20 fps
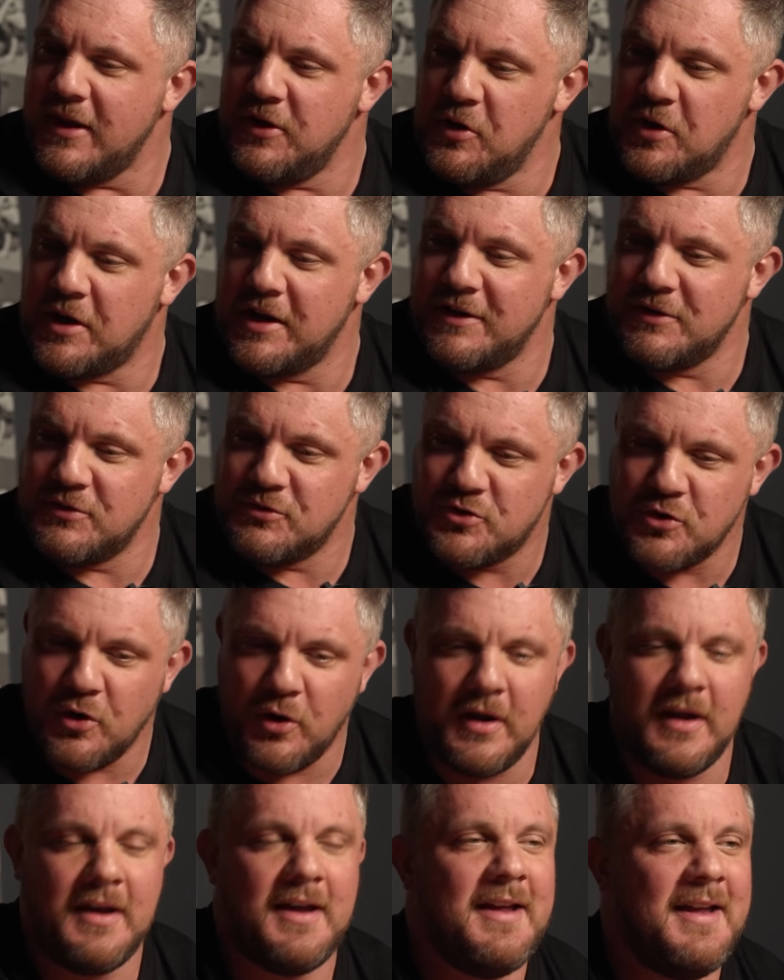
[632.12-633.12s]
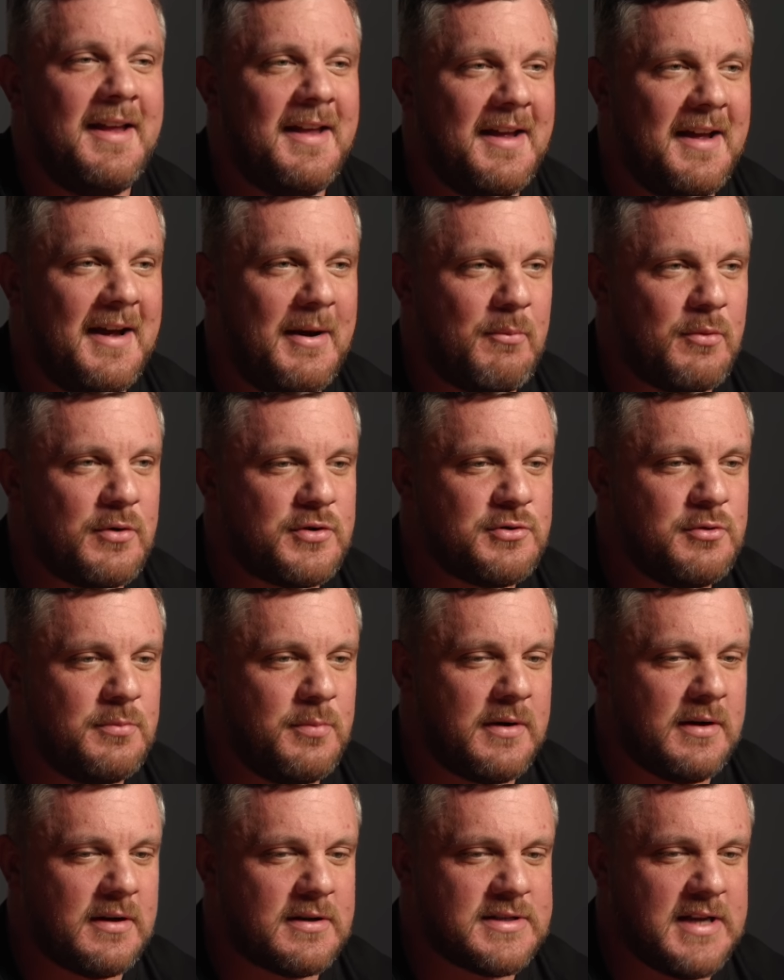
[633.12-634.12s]
you can enjoy it. We're
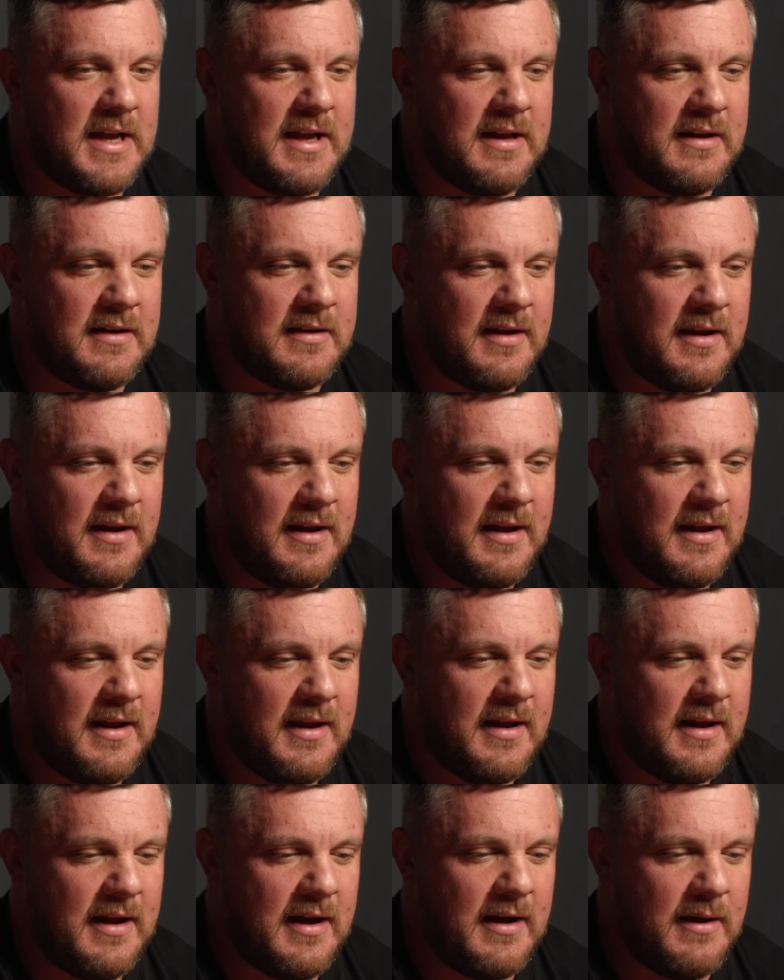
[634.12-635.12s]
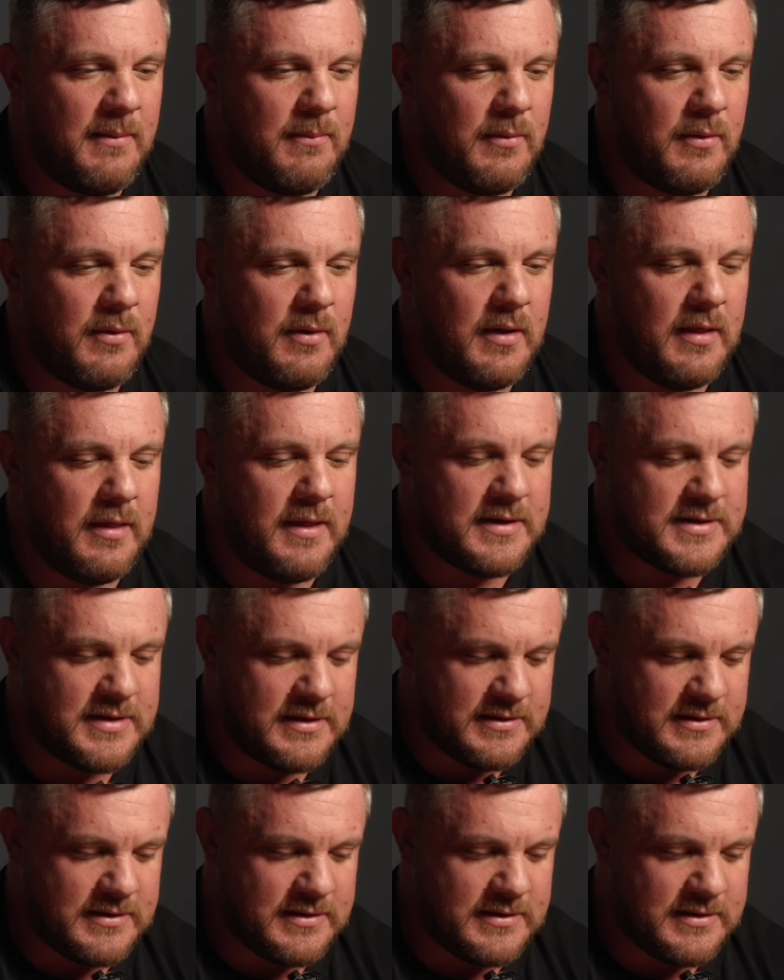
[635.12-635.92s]
super excited. This